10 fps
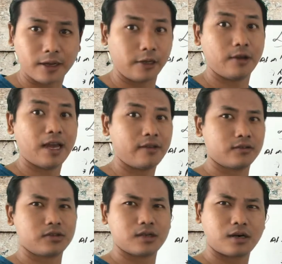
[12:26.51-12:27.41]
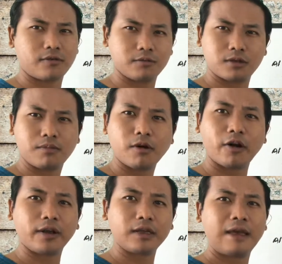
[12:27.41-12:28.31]
You have to start from some
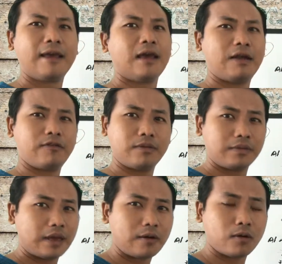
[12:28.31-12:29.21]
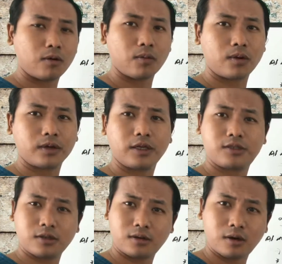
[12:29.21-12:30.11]
point, and from there onward,
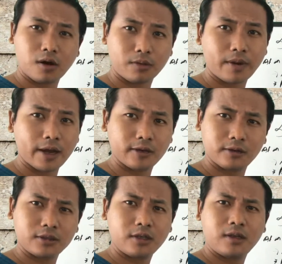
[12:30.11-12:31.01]
it's on autopilot.